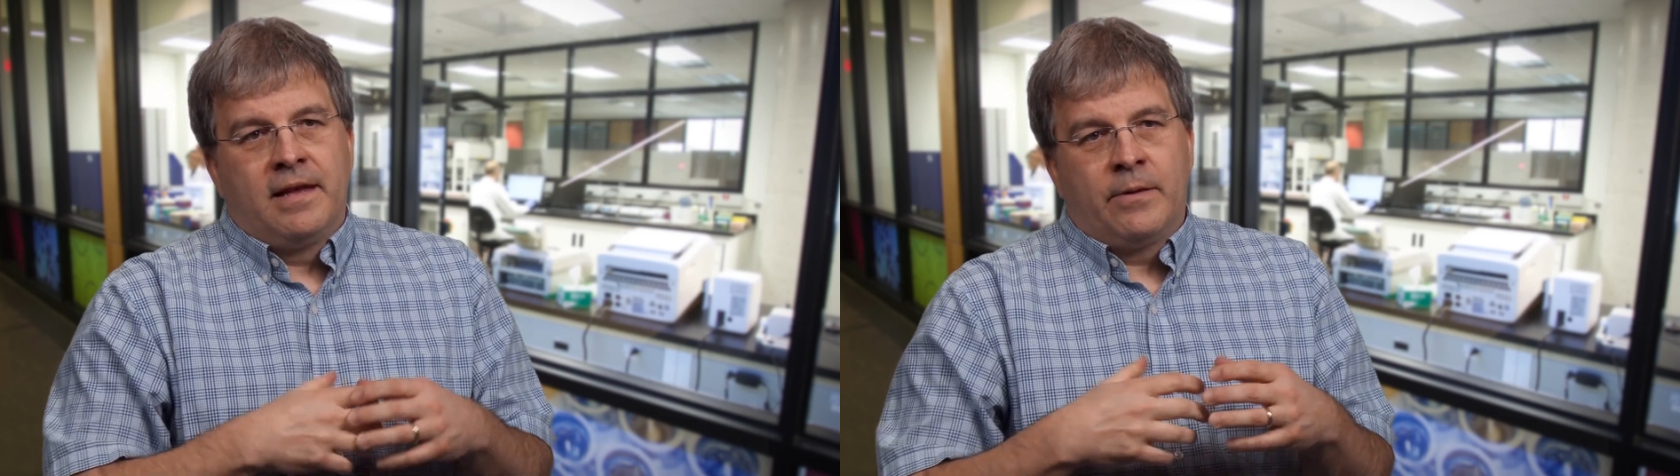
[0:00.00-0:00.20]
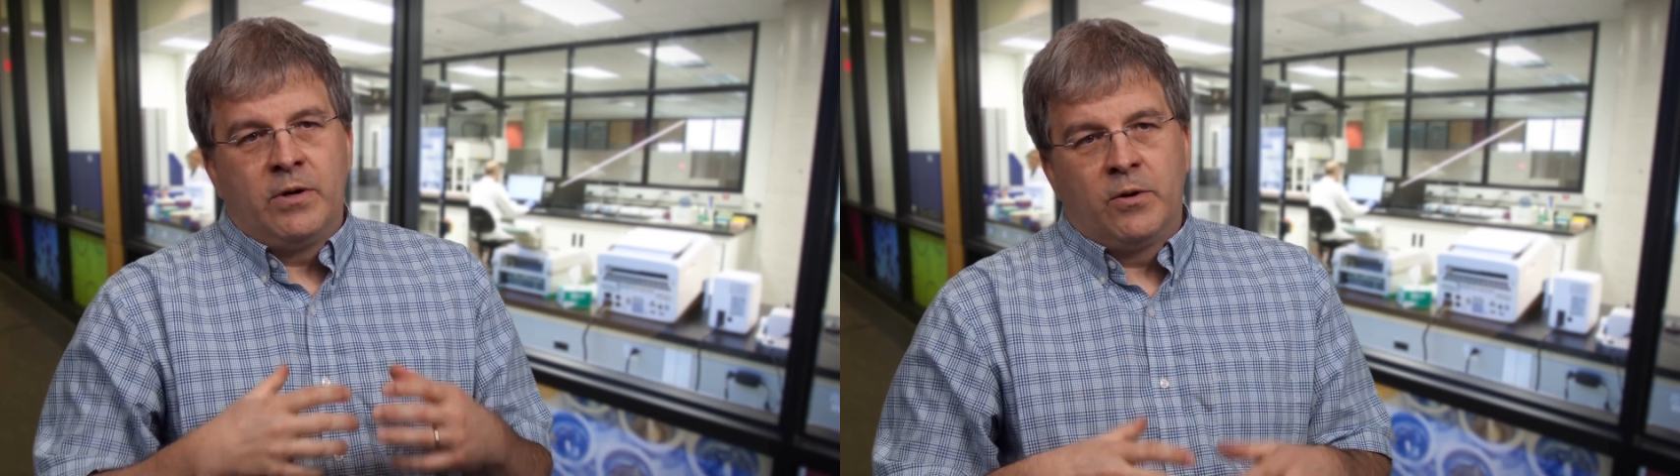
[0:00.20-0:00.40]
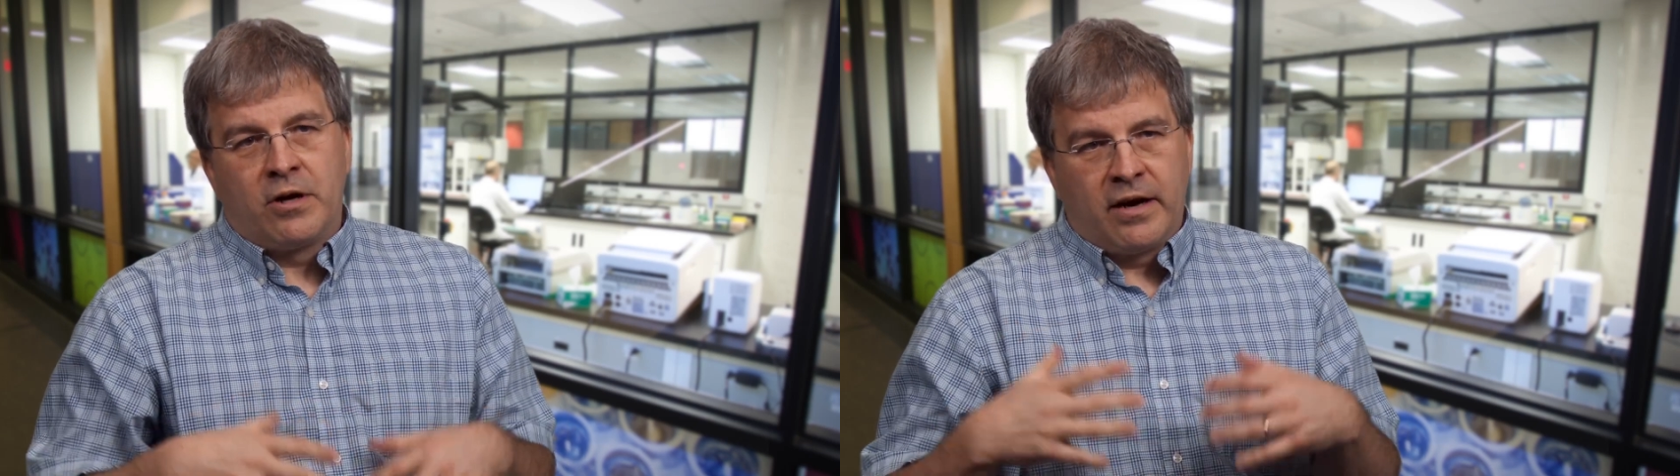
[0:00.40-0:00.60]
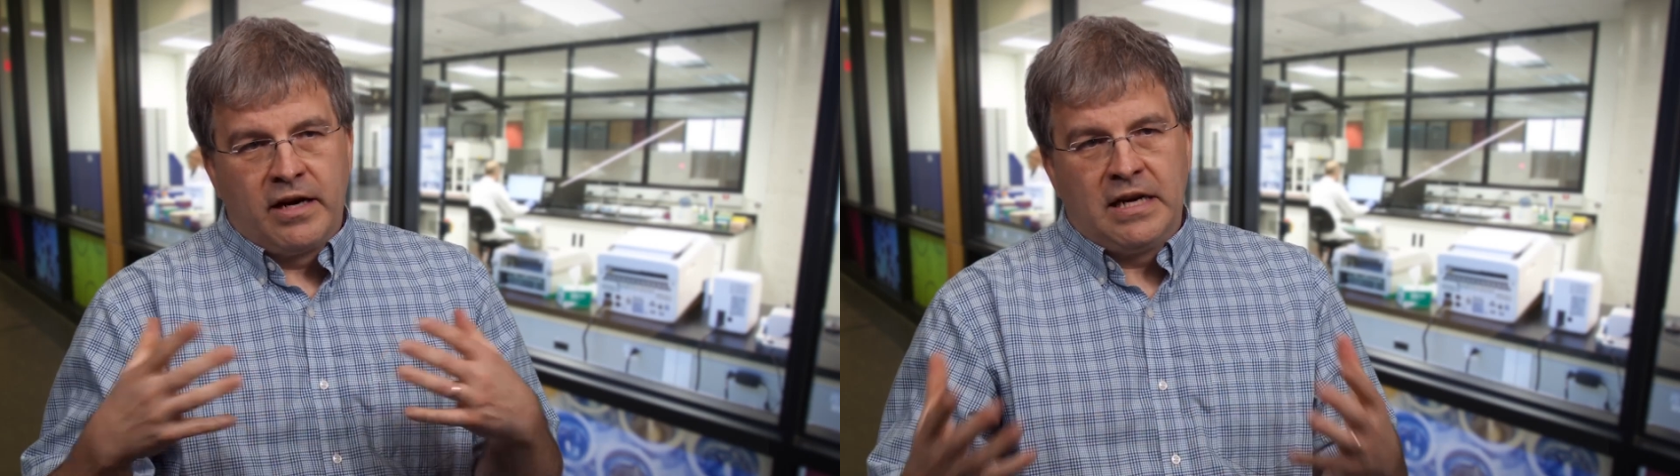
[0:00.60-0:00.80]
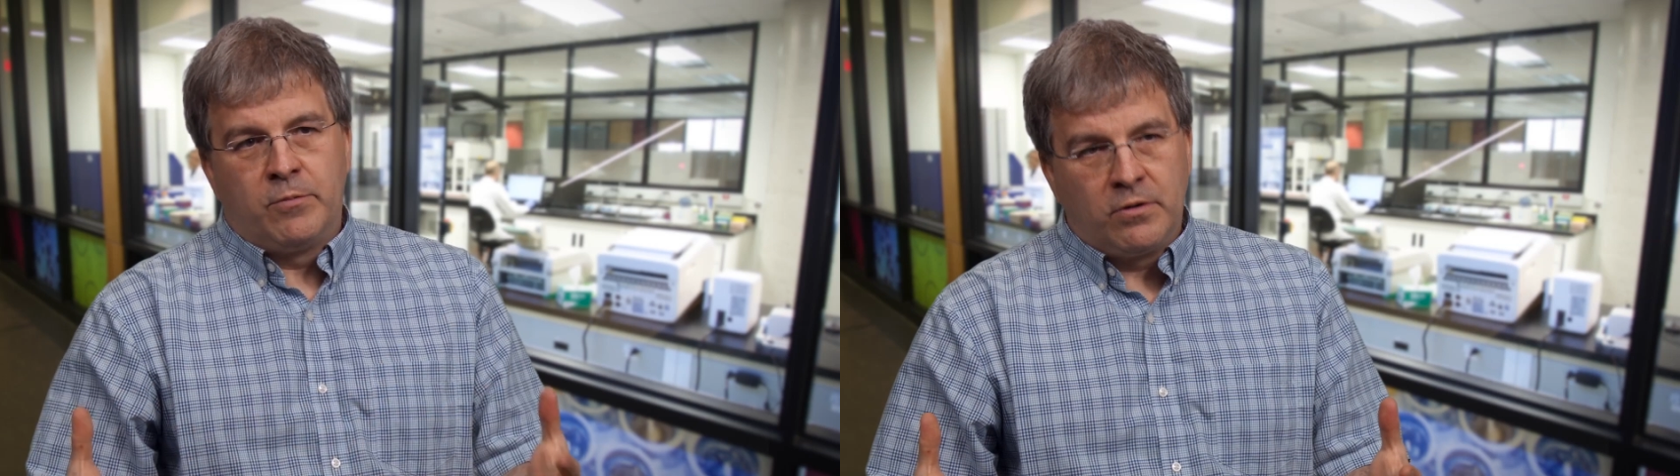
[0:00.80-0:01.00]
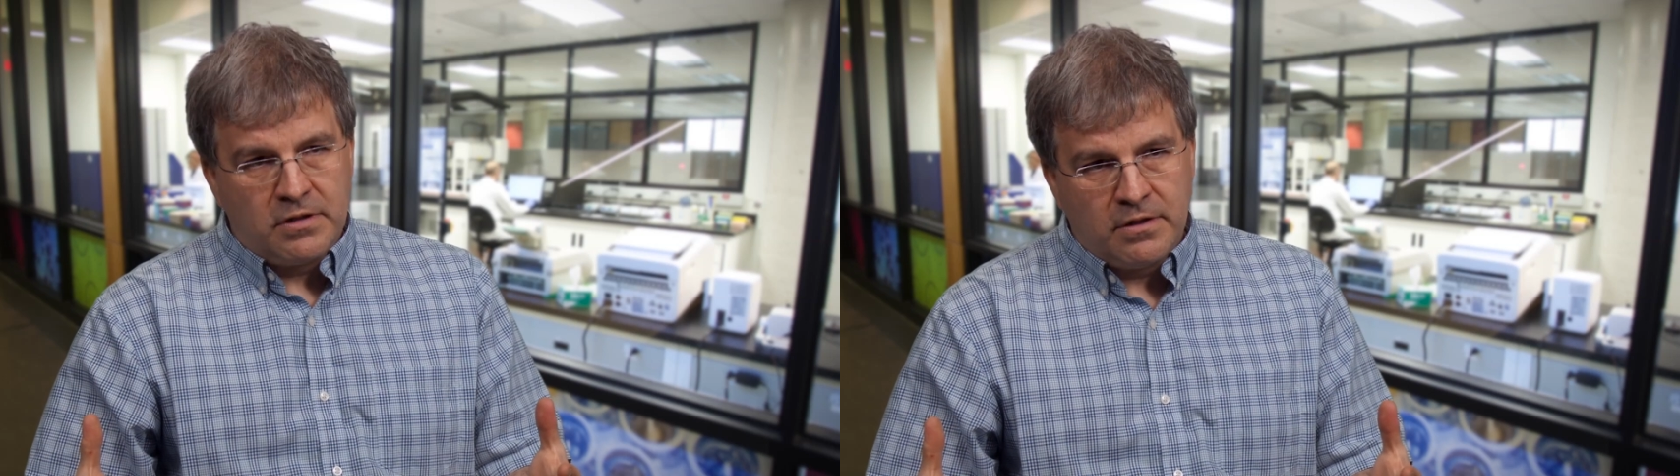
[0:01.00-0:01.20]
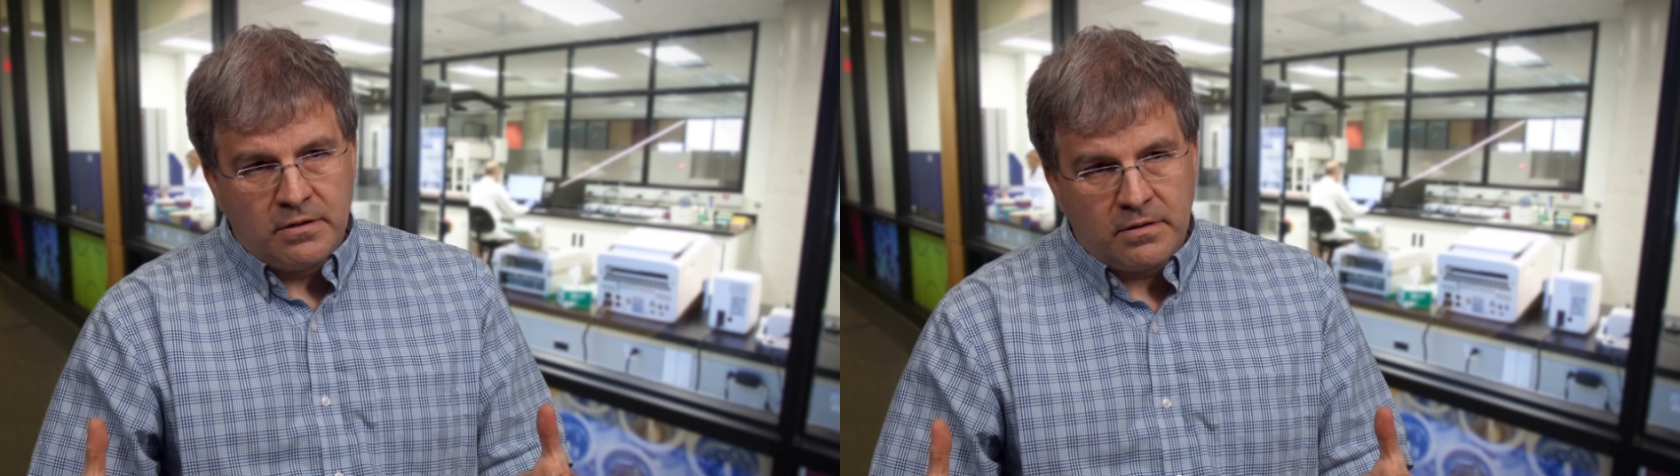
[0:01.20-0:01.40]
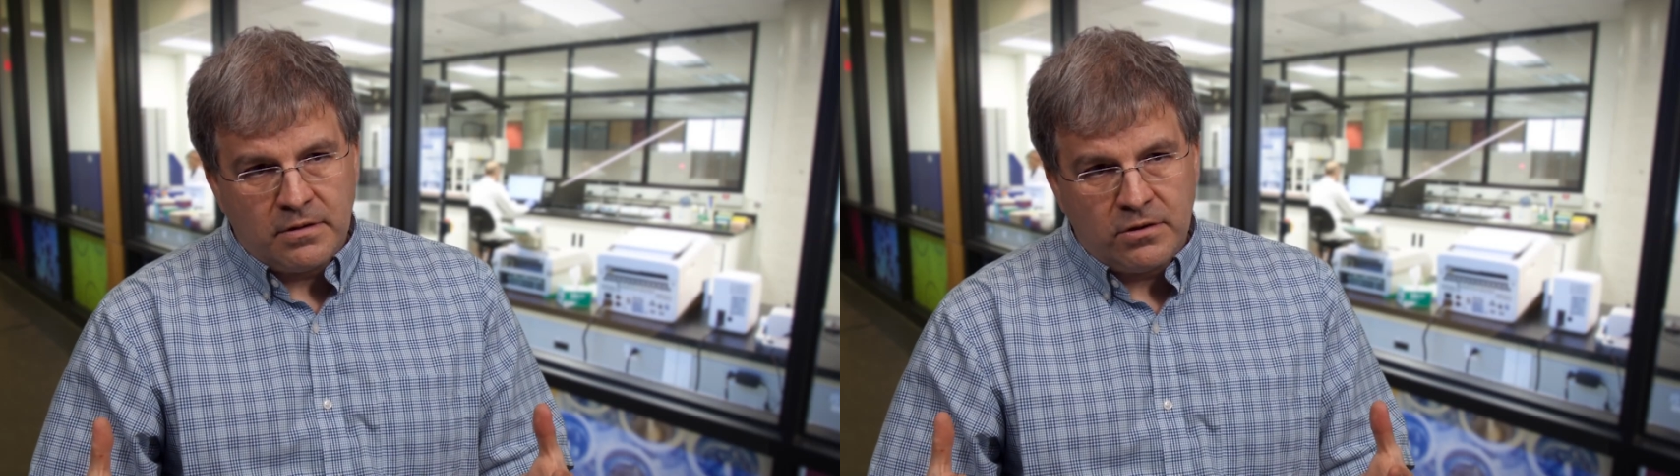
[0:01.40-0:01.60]
that we were not able
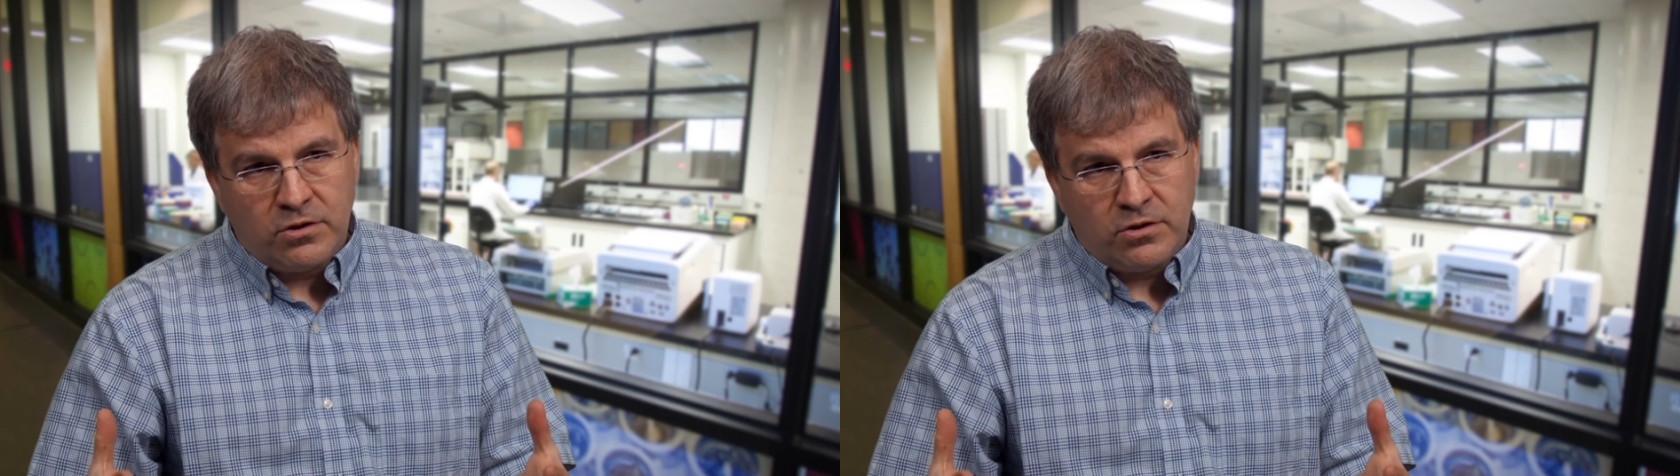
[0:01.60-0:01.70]
to